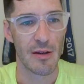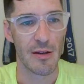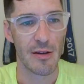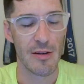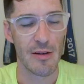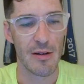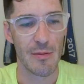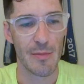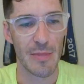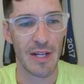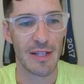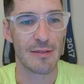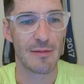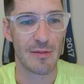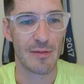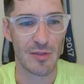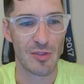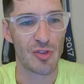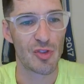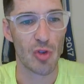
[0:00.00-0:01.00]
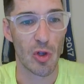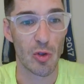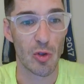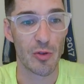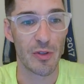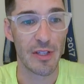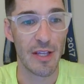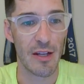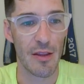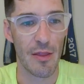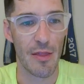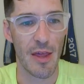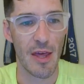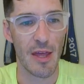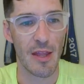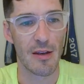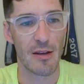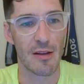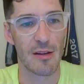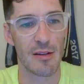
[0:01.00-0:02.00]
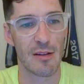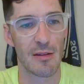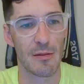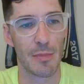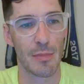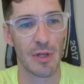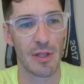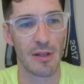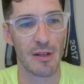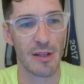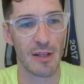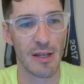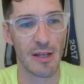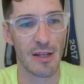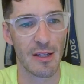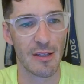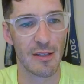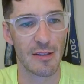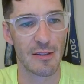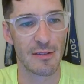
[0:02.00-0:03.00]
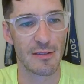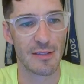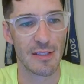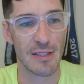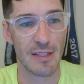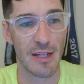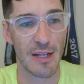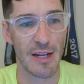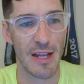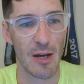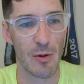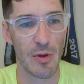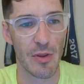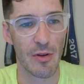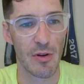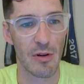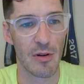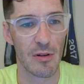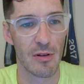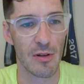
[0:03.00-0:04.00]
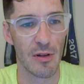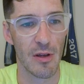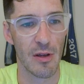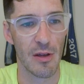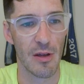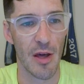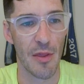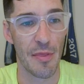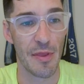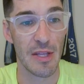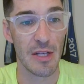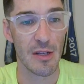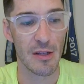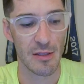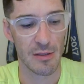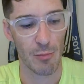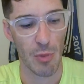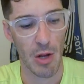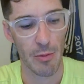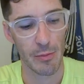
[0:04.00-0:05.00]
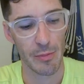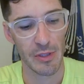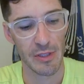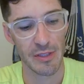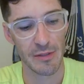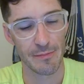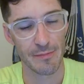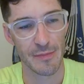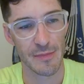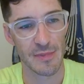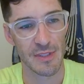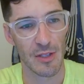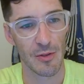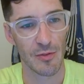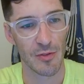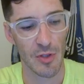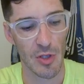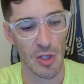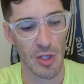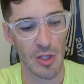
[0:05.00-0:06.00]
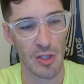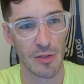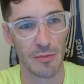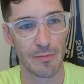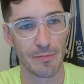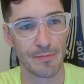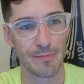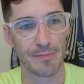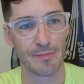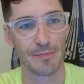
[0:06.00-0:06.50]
I struggled to get it then, but I got it. Didn't get it now either. Athena, probably. Sounds good.